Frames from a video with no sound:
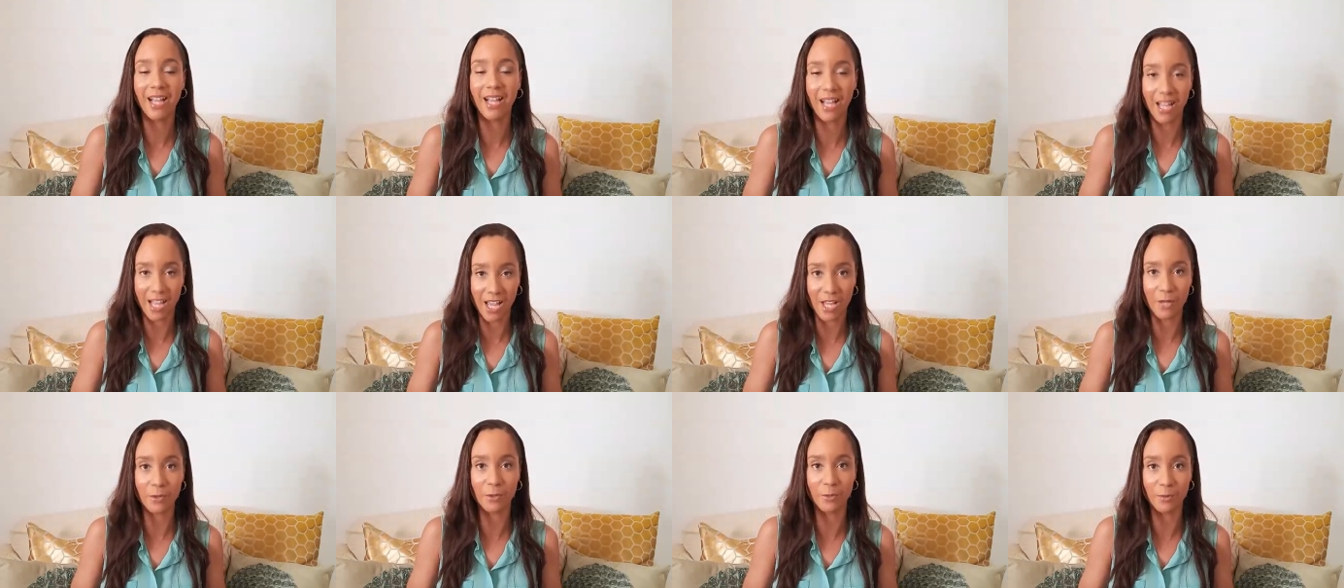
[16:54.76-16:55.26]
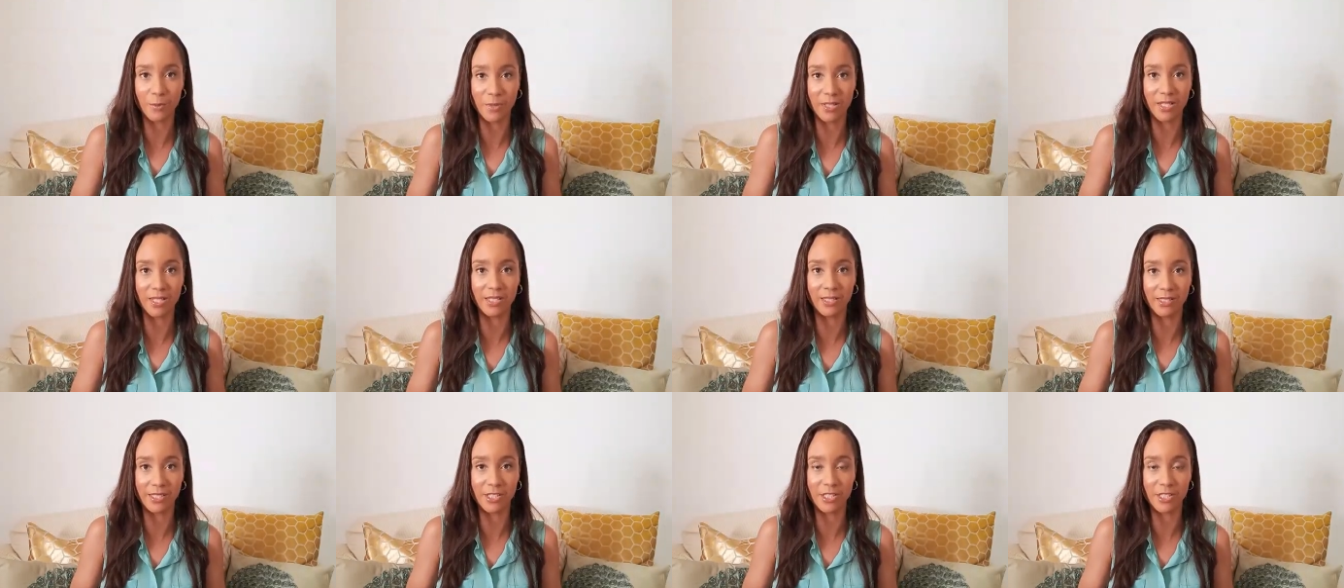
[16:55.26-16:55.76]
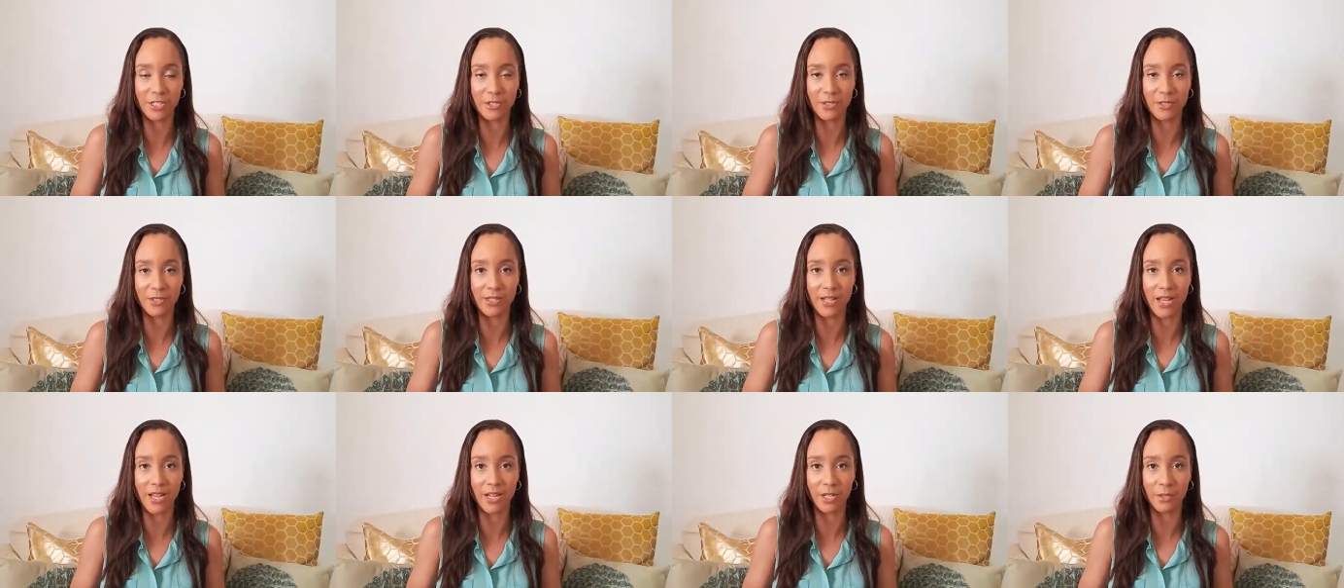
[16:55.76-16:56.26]
I would be an interior
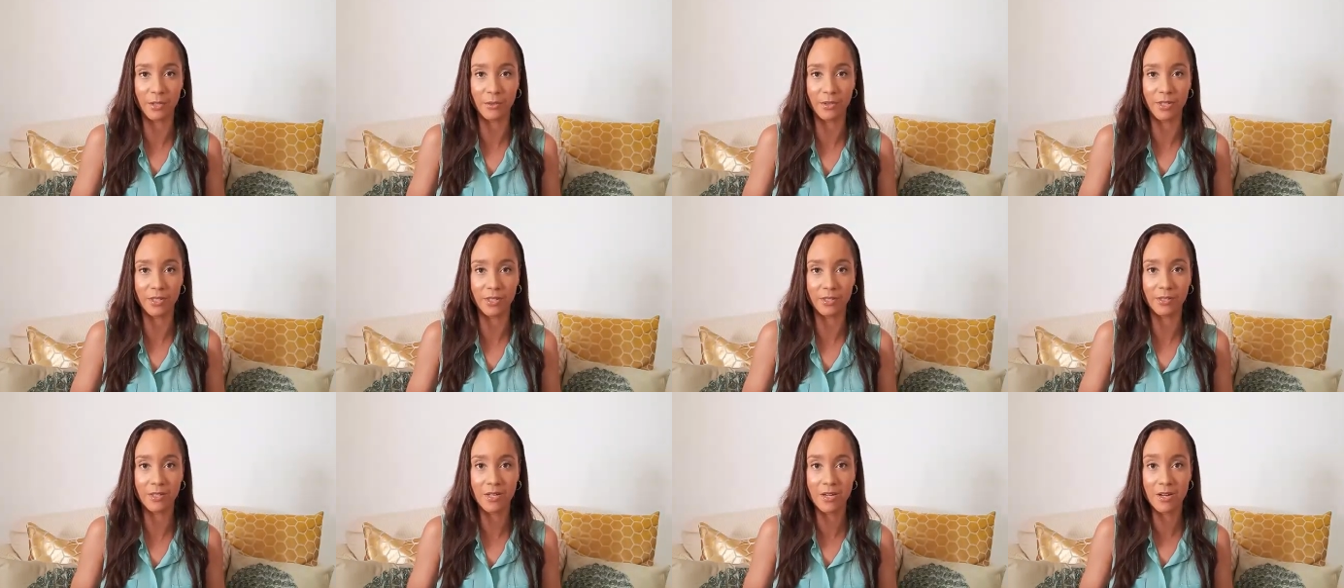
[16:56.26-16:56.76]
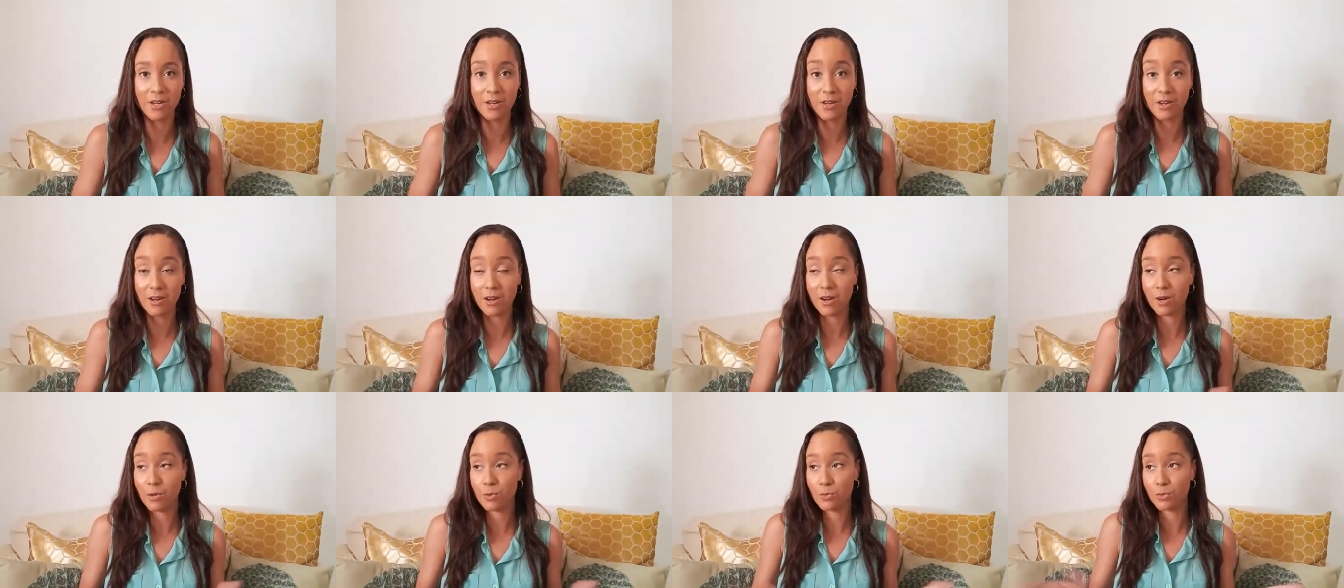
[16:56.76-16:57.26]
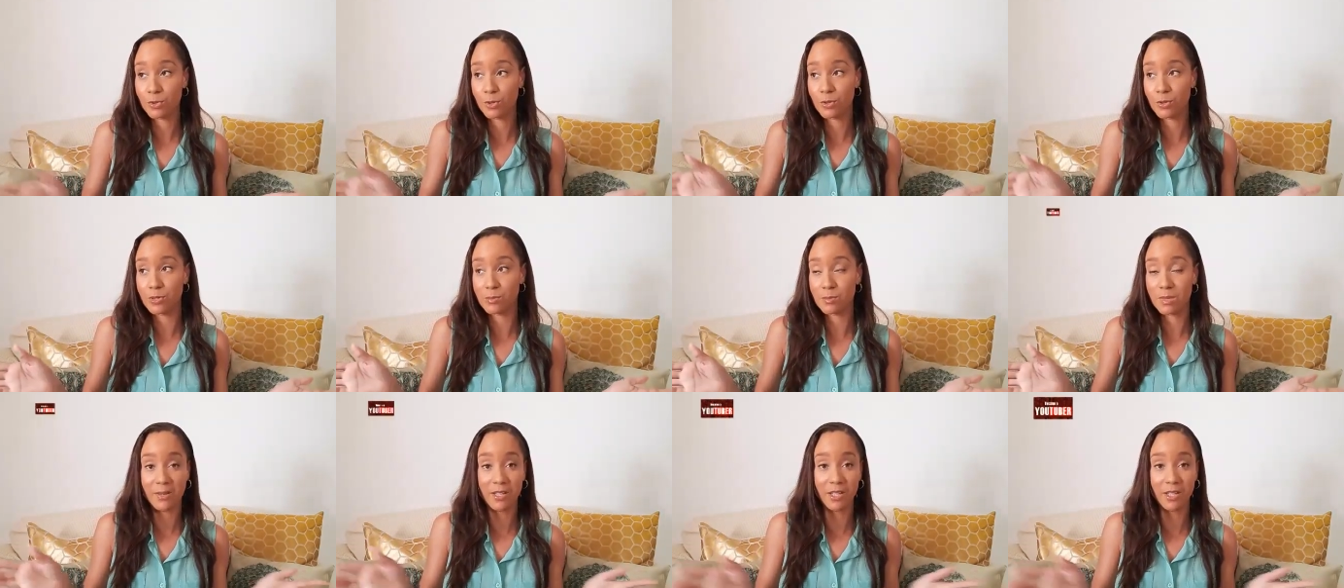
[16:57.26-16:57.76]
decorator. Or who knows,
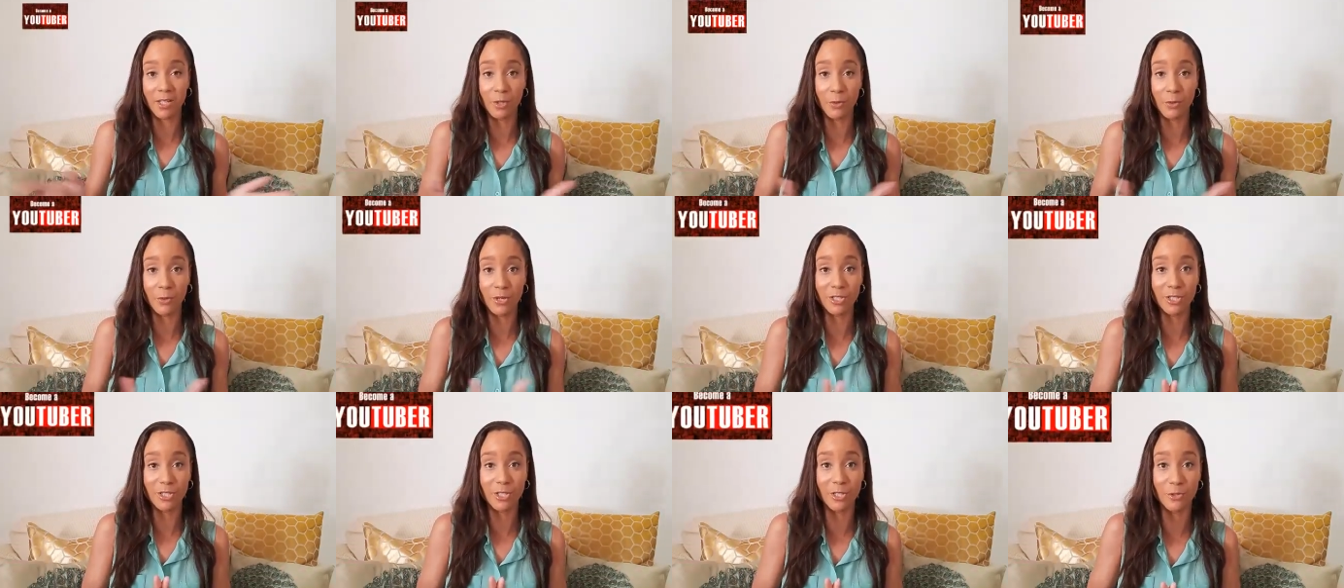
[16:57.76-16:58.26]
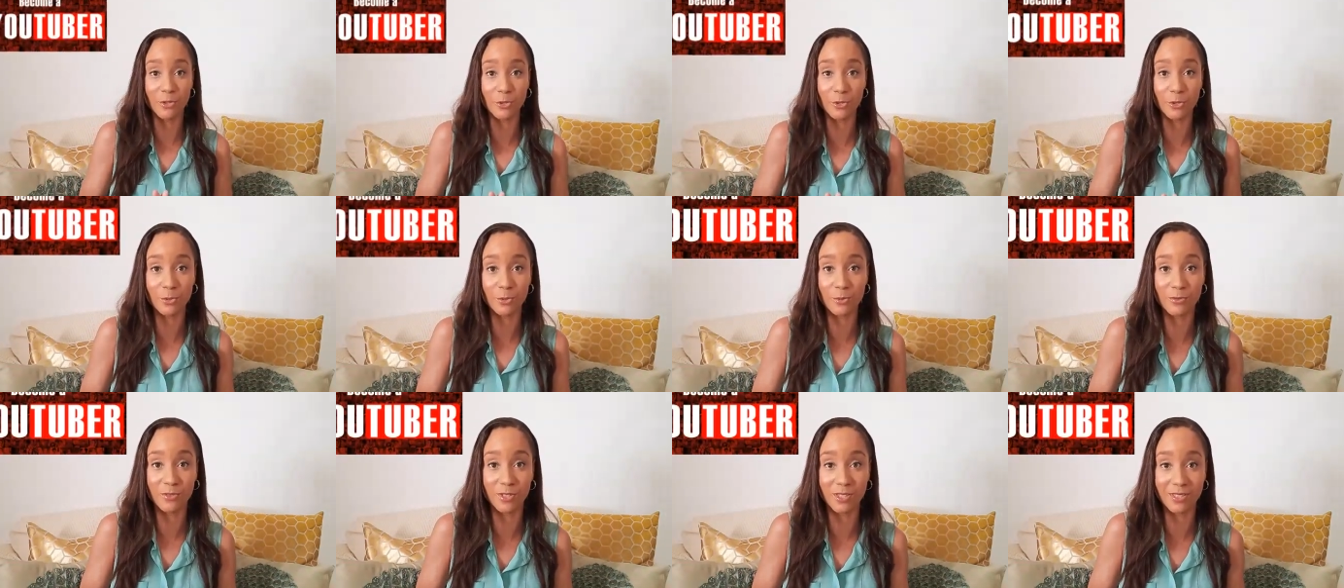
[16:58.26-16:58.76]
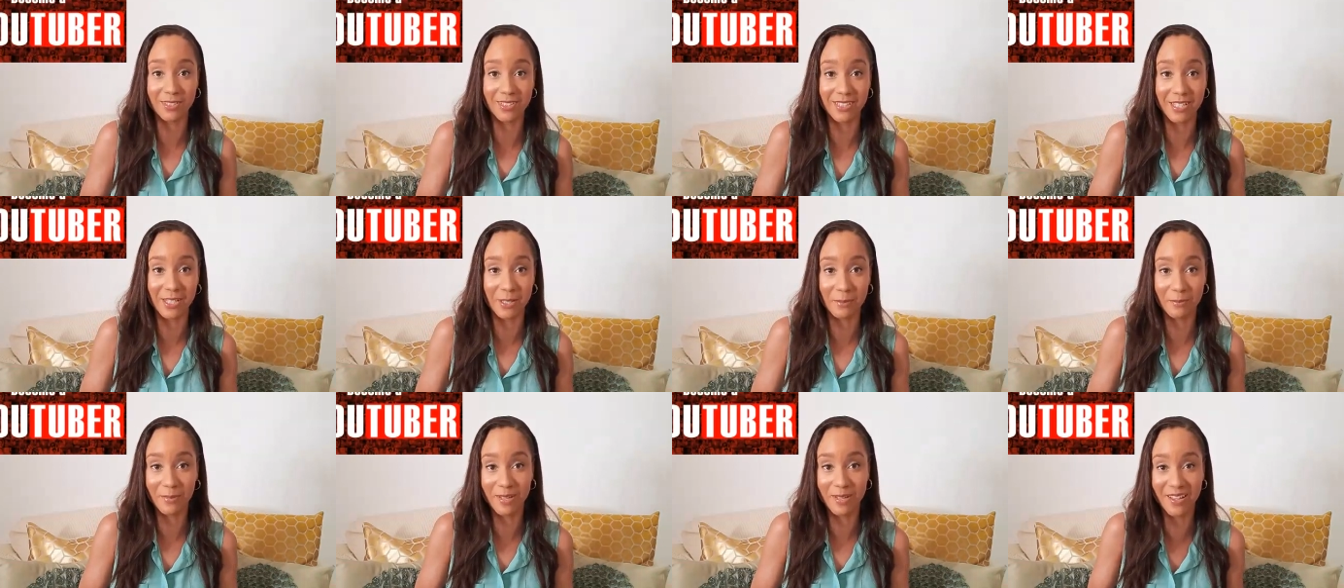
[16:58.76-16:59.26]
maybe I could go into YouTube full
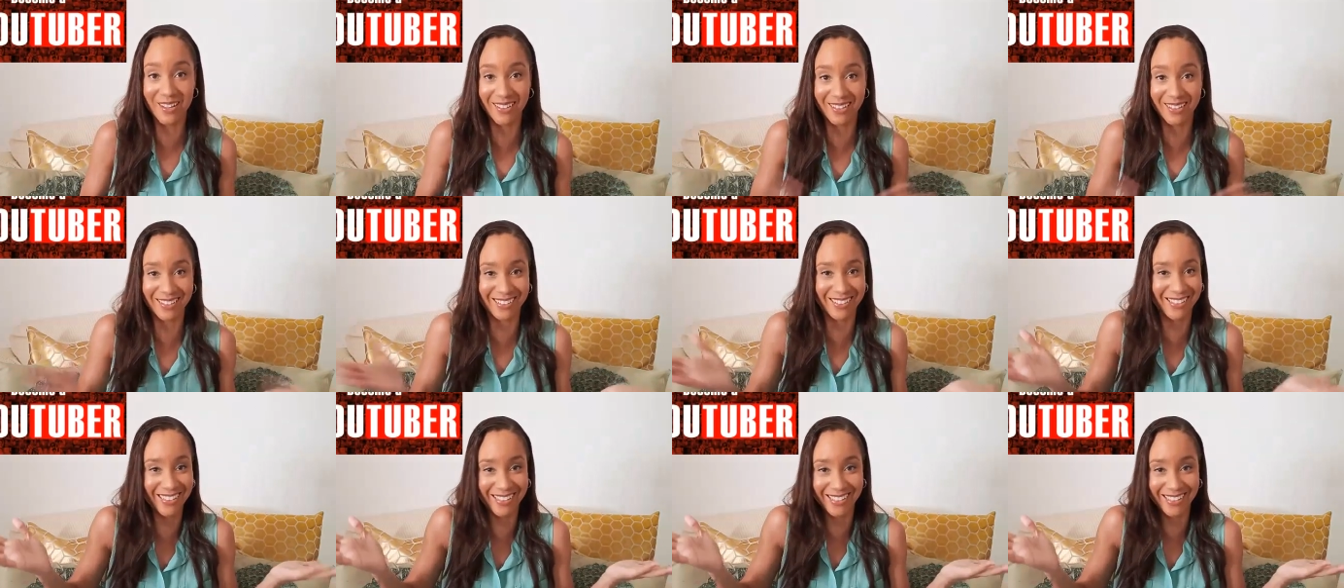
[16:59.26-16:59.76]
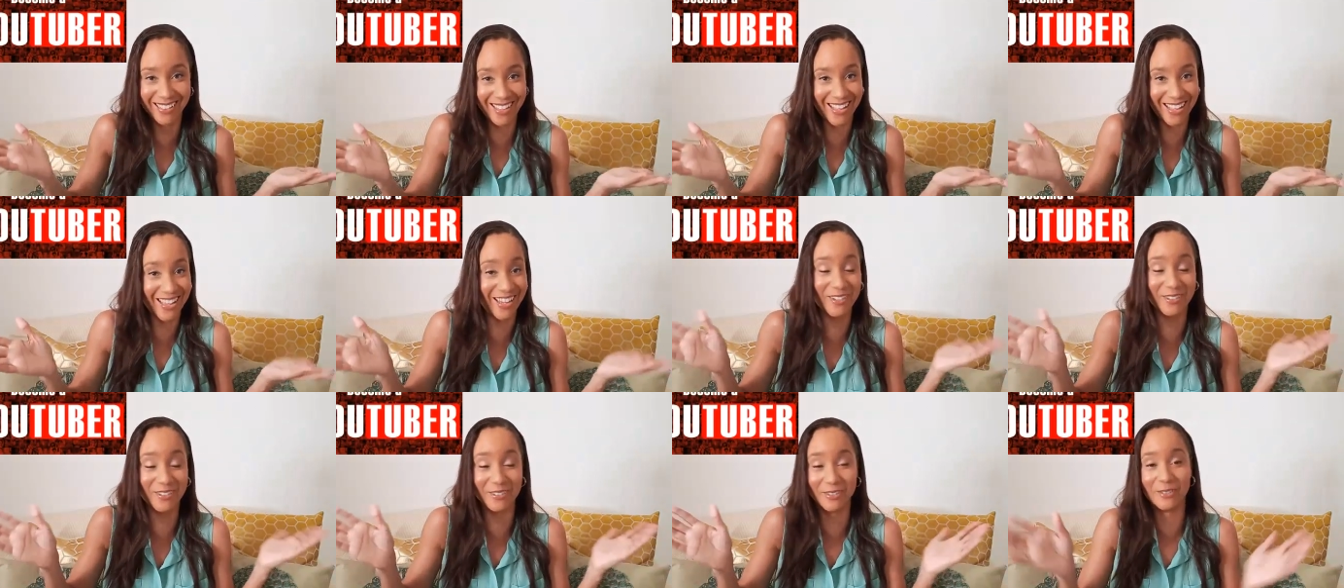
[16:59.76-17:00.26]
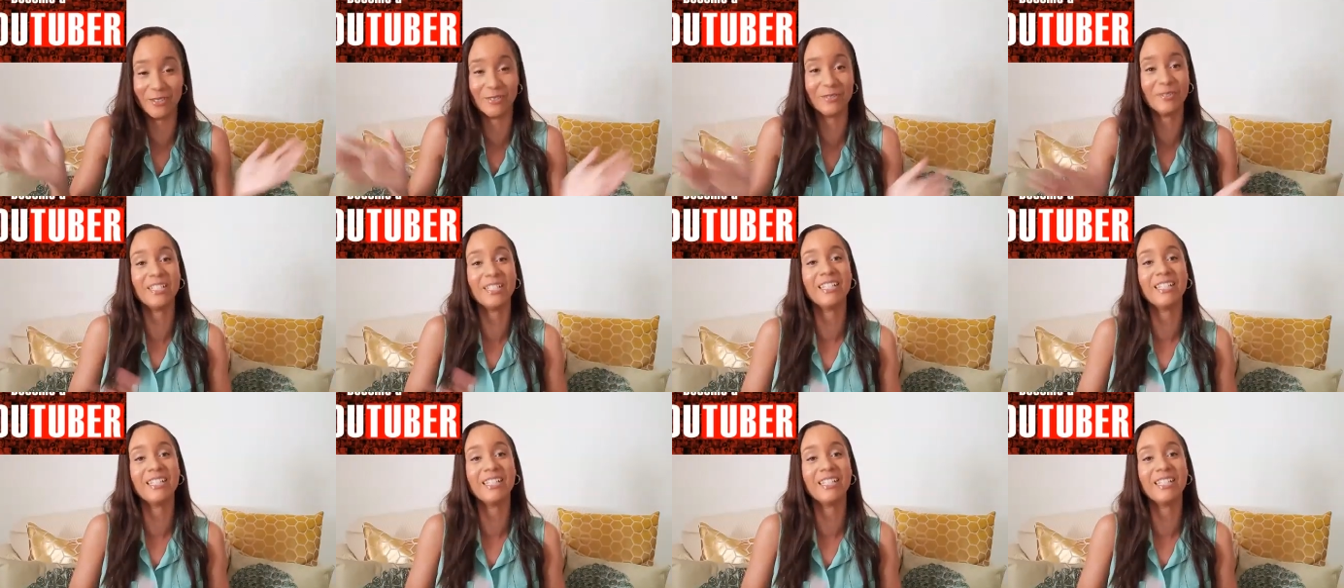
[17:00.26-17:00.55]
time. I don't know.